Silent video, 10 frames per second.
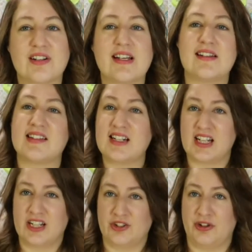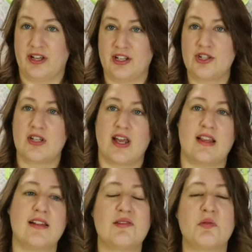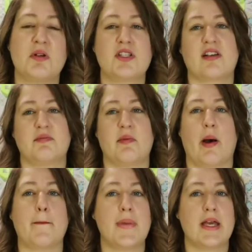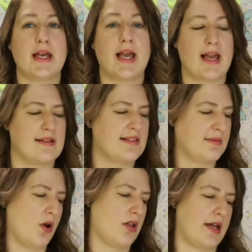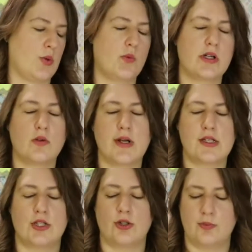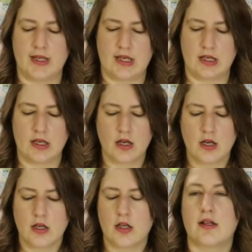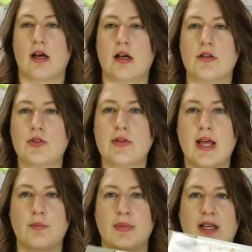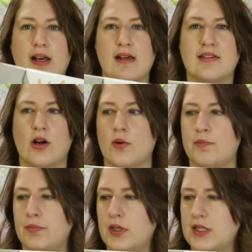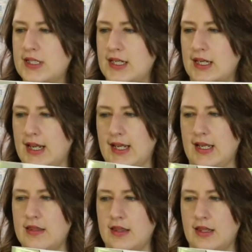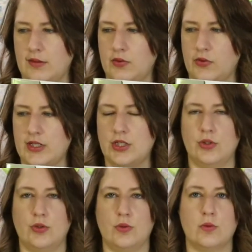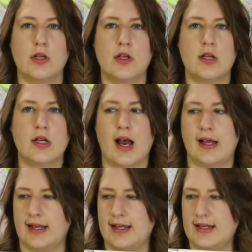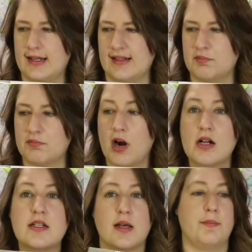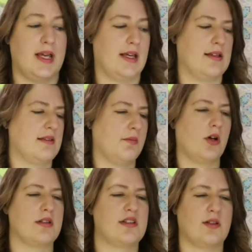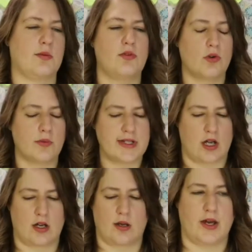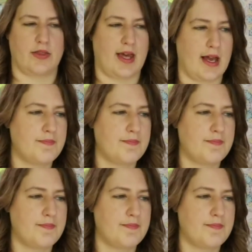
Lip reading: is in English, and this one talks about big and small, and we're going to be doing that because our book today that I'm going to highlight is Marta, Big and Small. So before we talk about that,